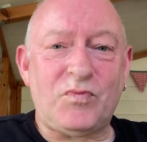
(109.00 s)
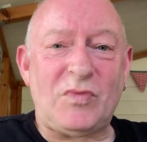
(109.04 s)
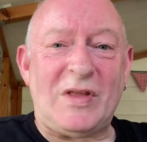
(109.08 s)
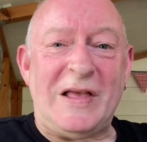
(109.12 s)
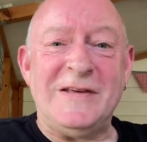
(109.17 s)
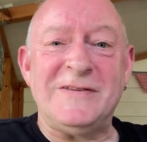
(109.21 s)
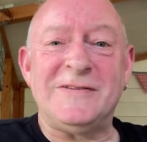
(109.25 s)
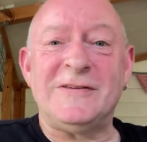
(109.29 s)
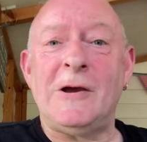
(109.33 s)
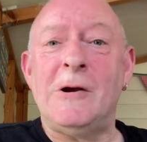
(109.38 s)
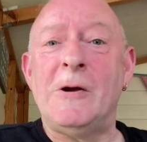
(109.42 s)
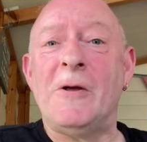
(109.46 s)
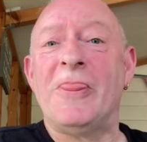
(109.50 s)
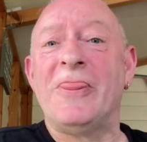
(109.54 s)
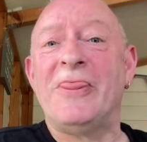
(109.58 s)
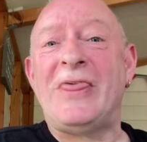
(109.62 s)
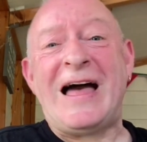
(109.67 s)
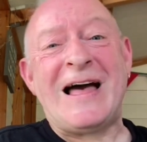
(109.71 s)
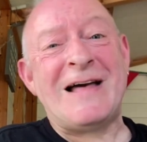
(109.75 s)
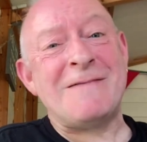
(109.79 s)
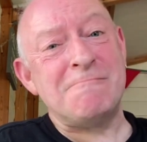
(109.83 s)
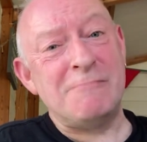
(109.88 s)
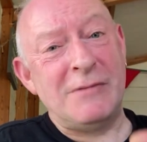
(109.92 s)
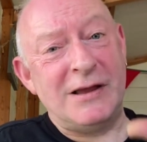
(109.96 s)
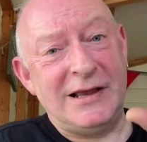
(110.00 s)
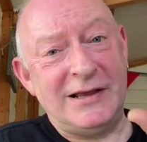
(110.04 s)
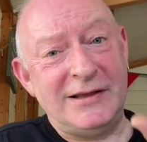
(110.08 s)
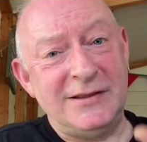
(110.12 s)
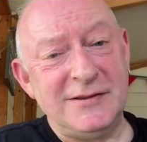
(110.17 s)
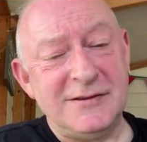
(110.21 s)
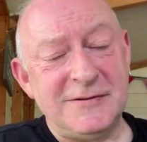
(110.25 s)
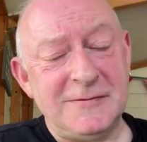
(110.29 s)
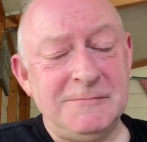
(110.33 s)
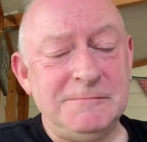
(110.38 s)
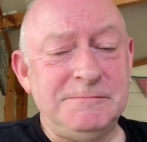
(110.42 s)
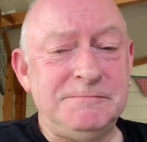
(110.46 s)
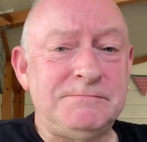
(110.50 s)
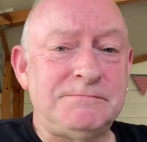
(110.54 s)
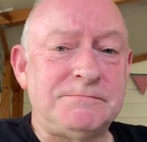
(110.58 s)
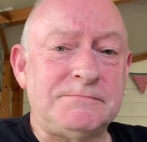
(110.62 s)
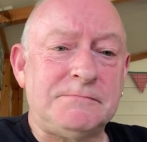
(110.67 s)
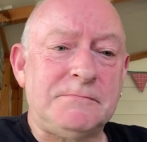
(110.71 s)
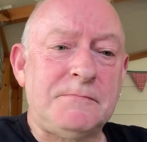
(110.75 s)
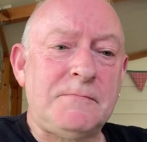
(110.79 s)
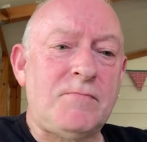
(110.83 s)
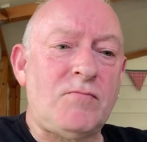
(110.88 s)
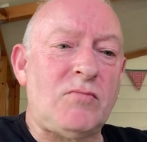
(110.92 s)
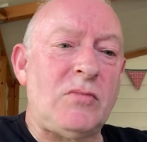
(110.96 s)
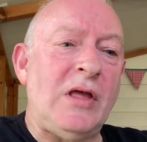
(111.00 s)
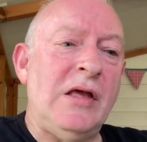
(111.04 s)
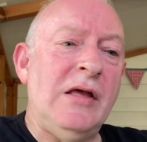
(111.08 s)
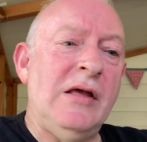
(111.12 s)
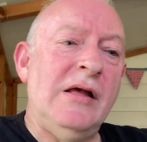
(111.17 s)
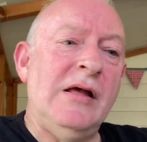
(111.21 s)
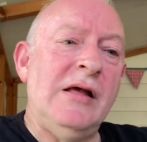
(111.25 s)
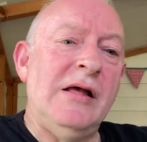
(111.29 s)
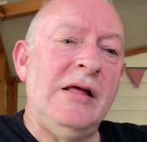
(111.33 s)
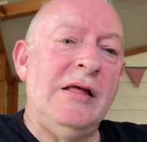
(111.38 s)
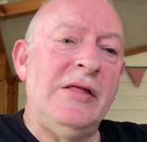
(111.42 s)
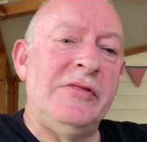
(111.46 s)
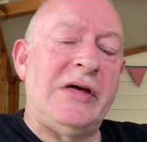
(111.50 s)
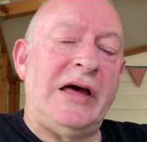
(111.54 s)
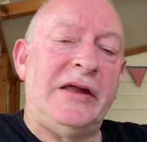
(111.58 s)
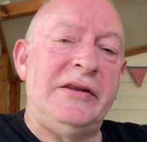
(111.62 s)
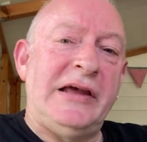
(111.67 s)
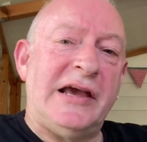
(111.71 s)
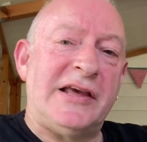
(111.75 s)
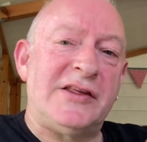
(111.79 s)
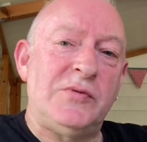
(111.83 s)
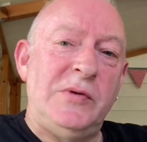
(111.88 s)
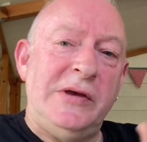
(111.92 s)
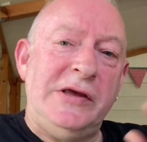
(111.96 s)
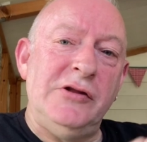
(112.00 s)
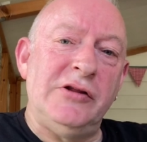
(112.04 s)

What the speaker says: So that means that next week